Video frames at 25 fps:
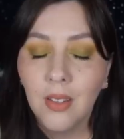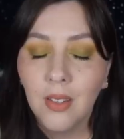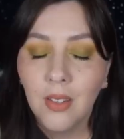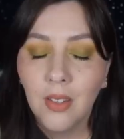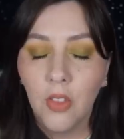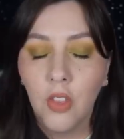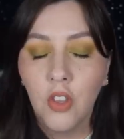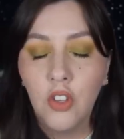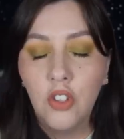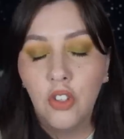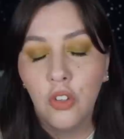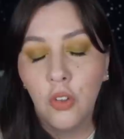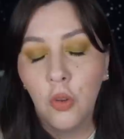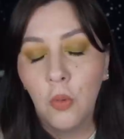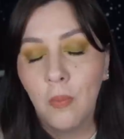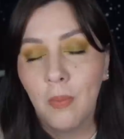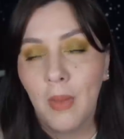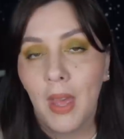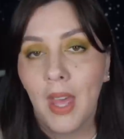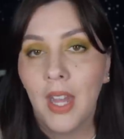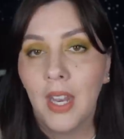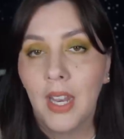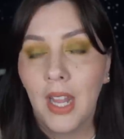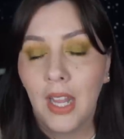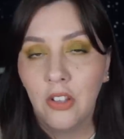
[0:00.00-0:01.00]
So the two
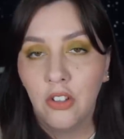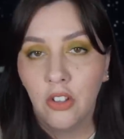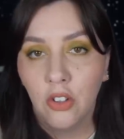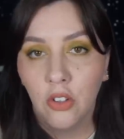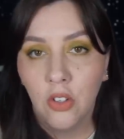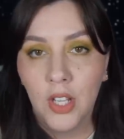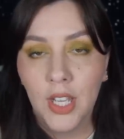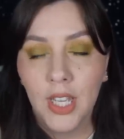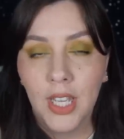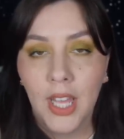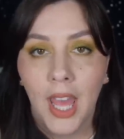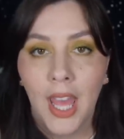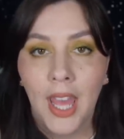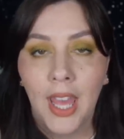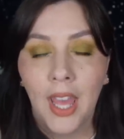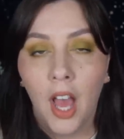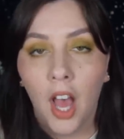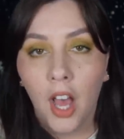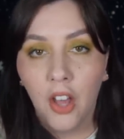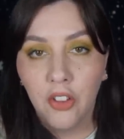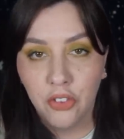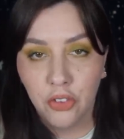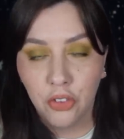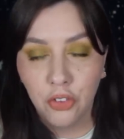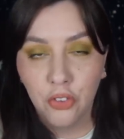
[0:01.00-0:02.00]
met during a
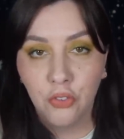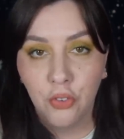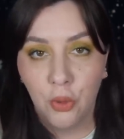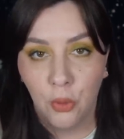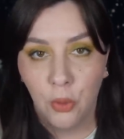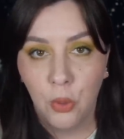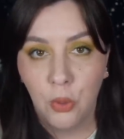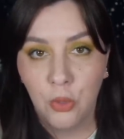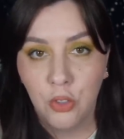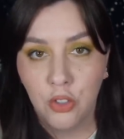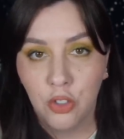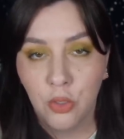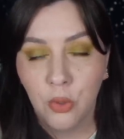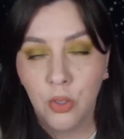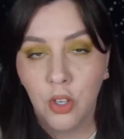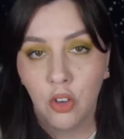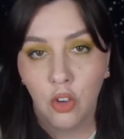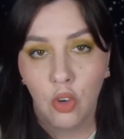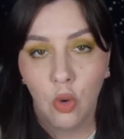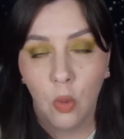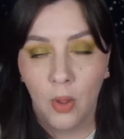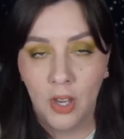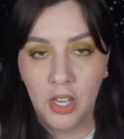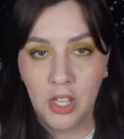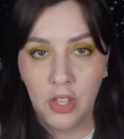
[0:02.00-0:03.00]
Hustler photo shoot in
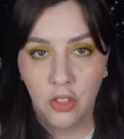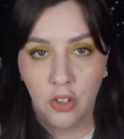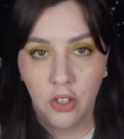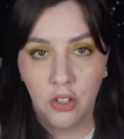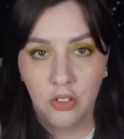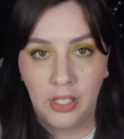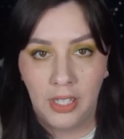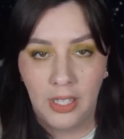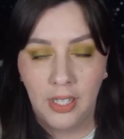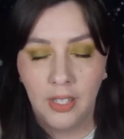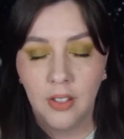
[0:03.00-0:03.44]
2013.